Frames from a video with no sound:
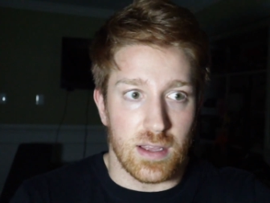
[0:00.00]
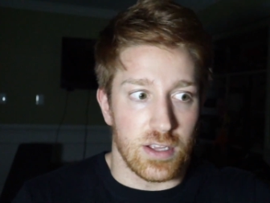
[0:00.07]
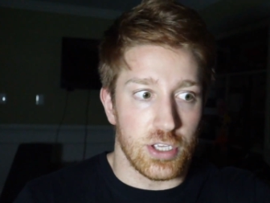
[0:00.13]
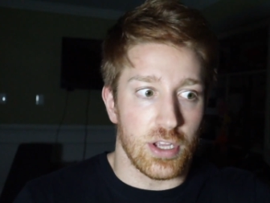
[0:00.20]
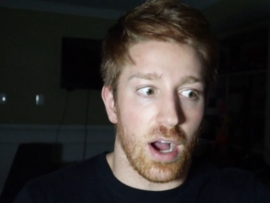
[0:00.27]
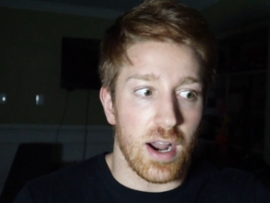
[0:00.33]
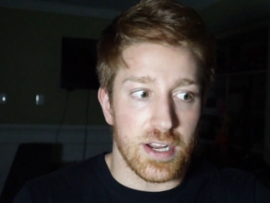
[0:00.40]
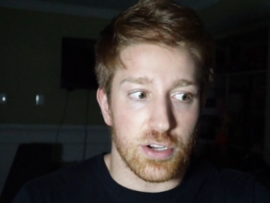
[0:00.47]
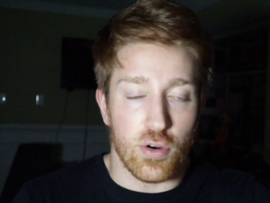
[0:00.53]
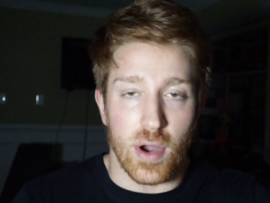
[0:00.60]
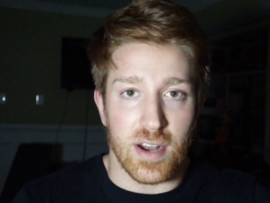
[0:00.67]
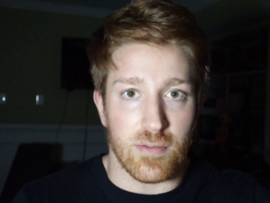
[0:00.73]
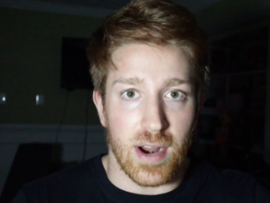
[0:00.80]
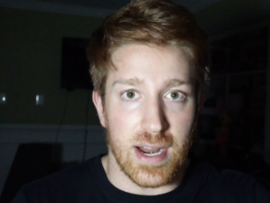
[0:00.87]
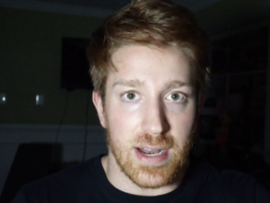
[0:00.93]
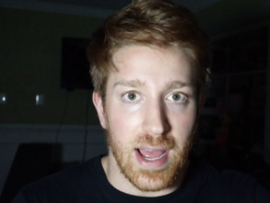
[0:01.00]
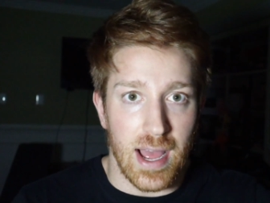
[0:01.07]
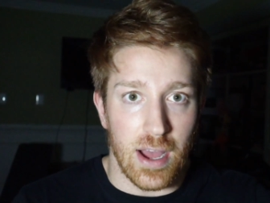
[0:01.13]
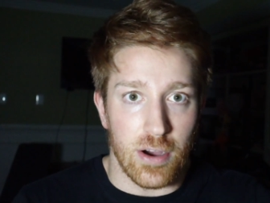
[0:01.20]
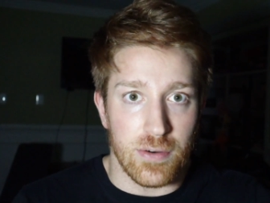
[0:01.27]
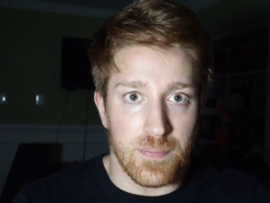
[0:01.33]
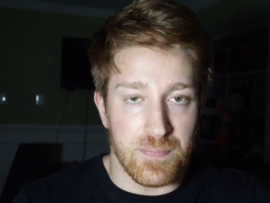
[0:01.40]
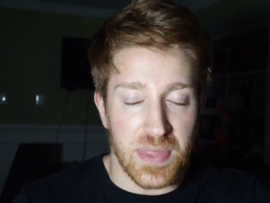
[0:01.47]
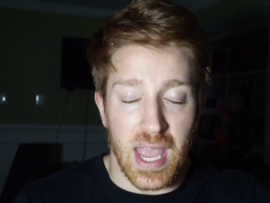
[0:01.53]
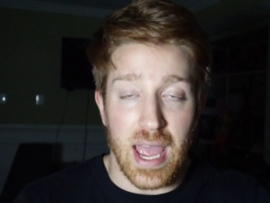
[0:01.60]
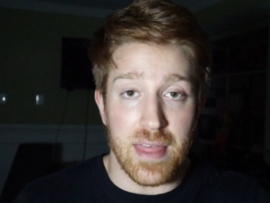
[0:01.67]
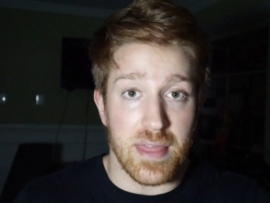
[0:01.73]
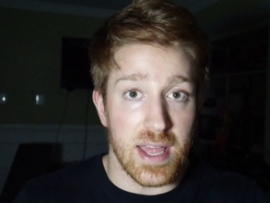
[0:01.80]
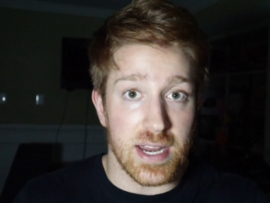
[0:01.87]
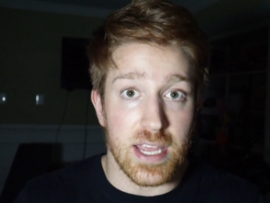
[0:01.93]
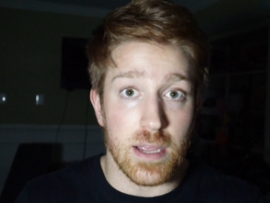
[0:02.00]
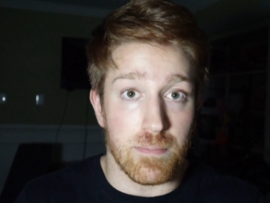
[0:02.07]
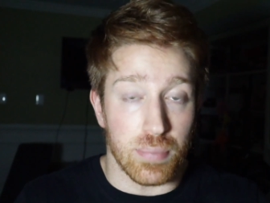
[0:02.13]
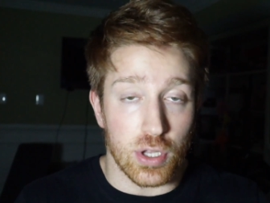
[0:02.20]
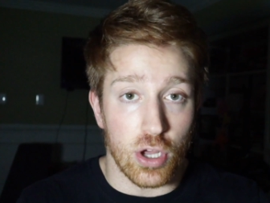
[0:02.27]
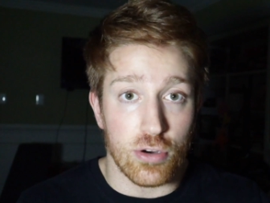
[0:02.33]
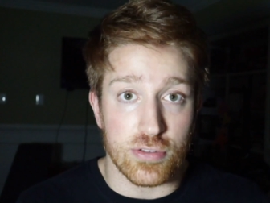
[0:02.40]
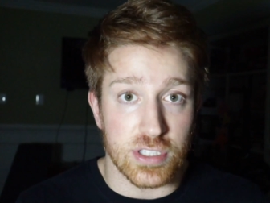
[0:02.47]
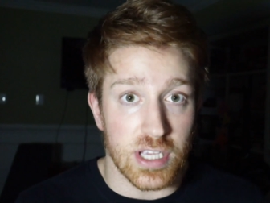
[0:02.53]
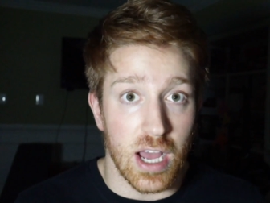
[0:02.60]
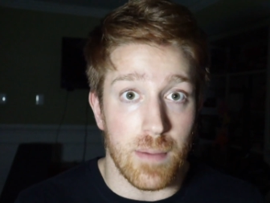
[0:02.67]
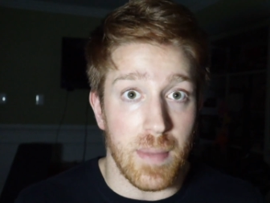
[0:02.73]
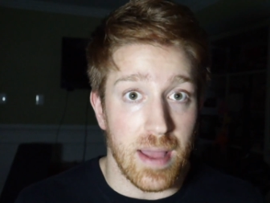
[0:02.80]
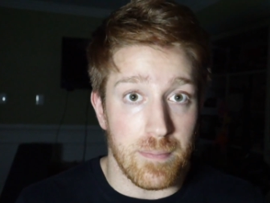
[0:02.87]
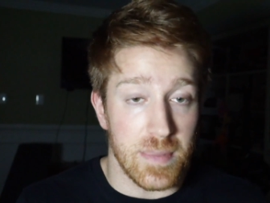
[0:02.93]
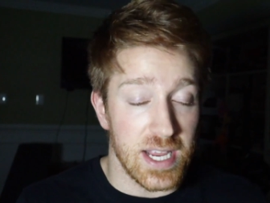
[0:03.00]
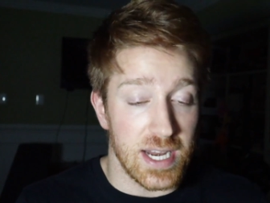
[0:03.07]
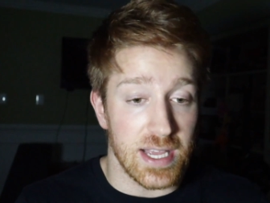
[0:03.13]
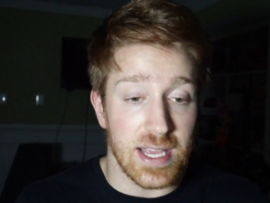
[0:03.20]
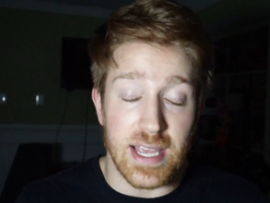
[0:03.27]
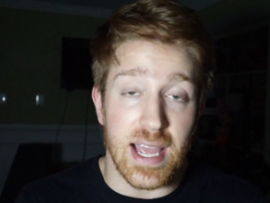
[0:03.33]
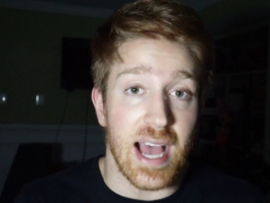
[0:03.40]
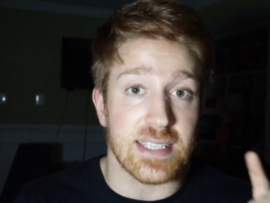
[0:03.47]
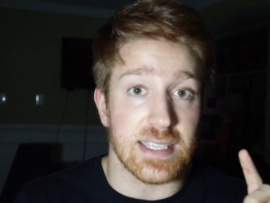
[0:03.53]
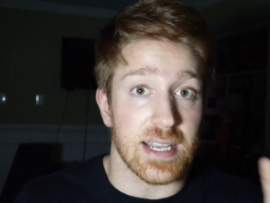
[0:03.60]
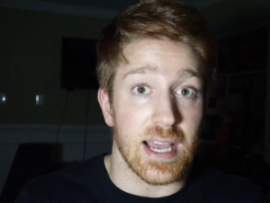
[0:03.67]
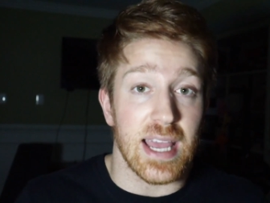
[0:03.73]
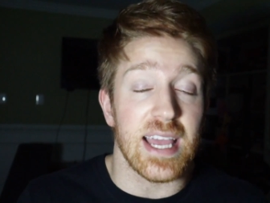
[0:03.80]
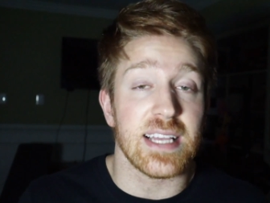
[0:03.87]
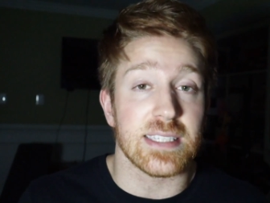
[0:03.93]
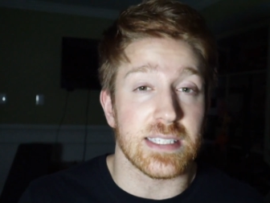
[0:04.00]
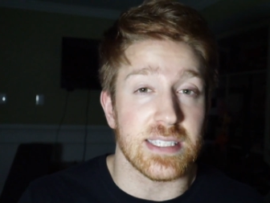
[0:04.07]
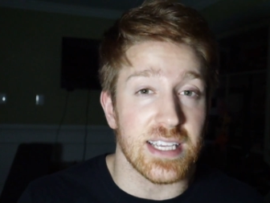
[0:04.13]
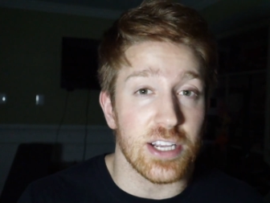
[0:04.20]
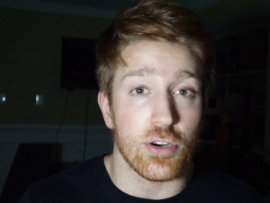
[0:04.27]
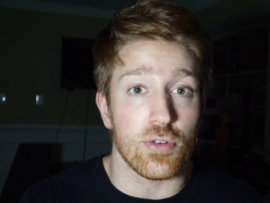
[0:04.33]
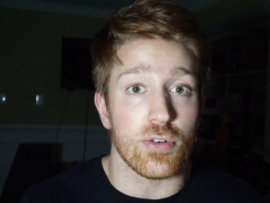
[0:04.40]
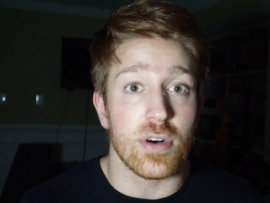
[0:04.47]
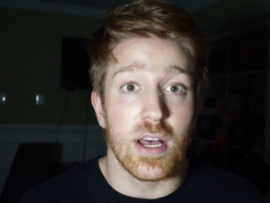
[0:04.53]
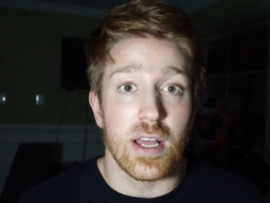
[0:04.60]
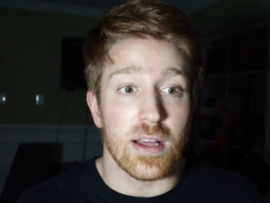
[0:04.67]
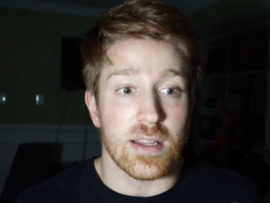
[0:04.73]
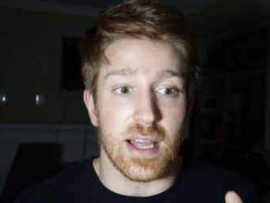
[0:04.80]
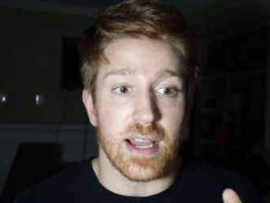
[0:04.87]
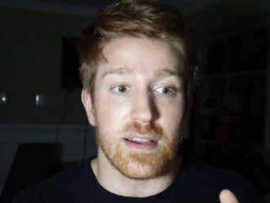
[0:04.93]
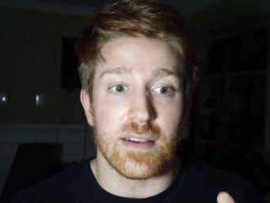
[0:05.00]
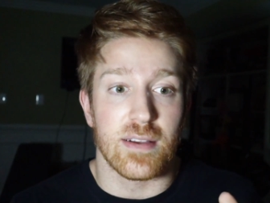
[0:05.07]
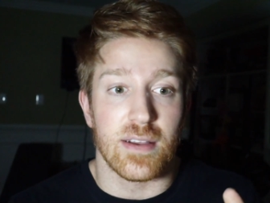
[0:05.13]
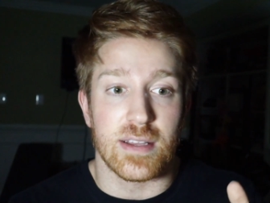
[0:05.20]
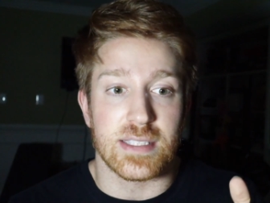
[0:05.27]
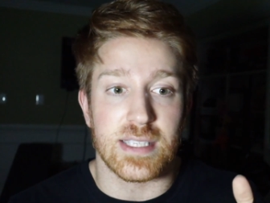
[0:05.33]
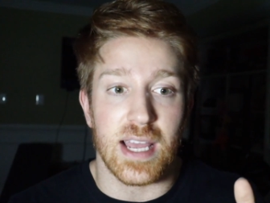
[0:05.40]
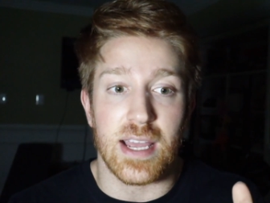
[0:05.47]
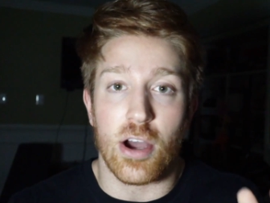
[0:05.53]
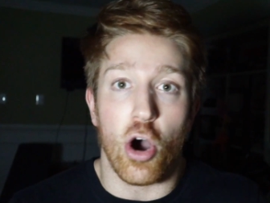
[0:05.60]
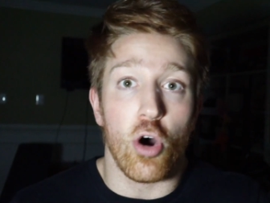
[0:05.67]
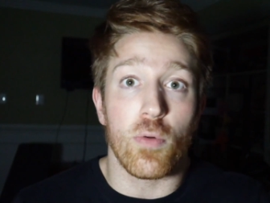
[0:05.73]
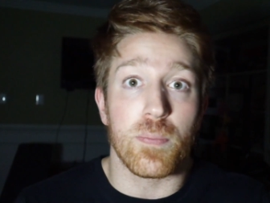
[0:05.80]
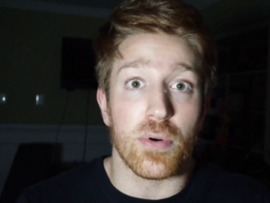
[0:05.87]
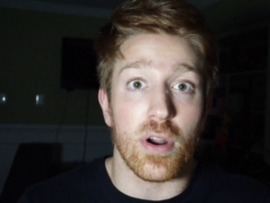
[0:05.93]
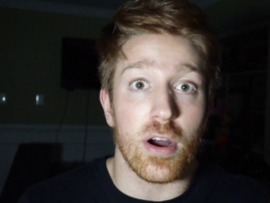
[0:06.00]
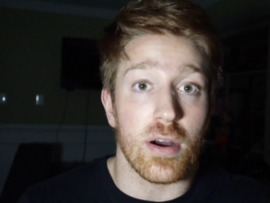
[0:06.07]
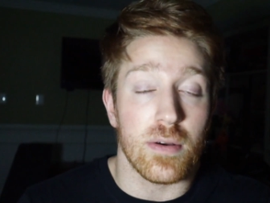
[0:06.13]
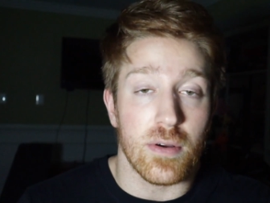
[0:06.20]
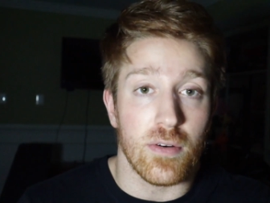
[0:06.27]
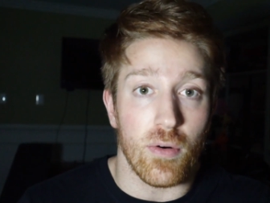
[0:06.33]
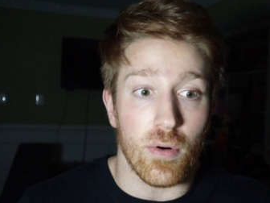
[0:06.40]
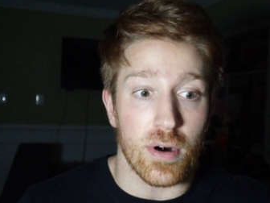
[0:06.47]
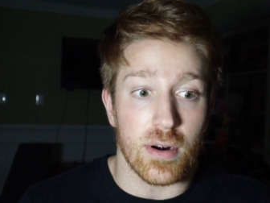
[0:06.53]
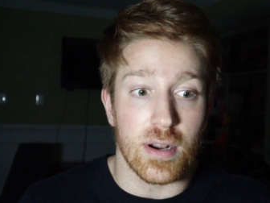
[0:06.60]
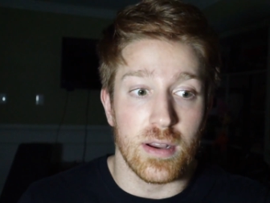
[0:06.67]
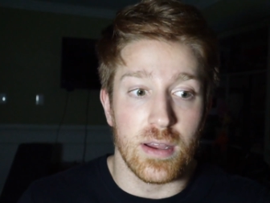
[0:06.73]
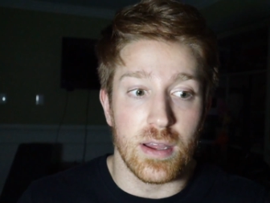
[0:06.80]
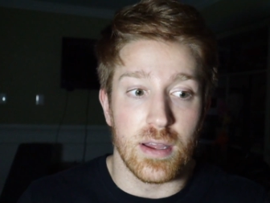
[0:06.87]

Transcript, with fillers: Yachty Coin right now, and then he blows up, meaning he has like a hit single, like say Oprah or